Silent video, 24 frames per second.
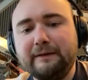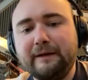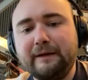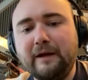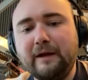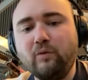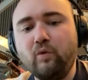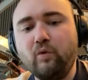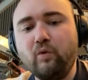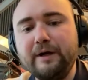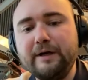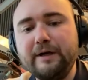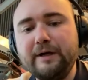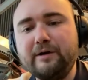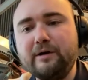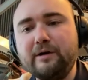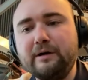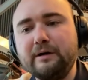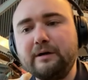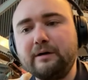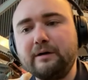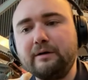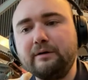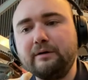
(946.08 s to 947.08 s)
they were
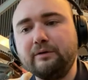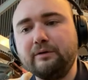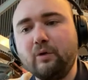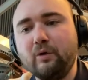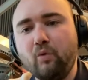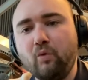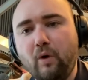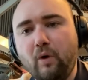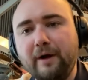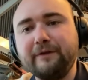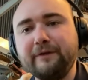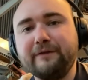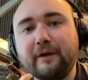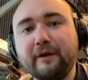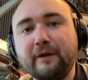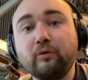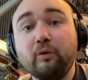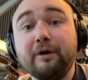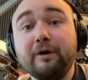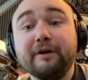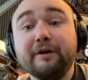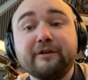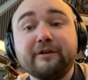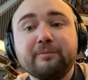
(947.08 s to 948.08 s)
the wines that
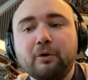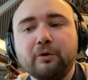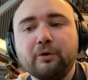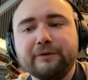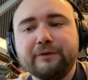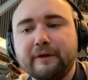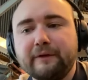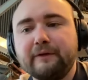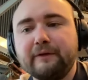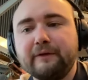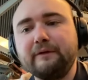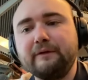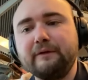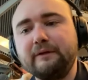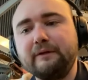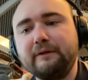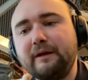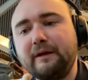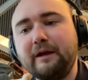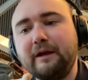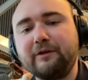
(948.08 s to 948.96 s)
were exported the,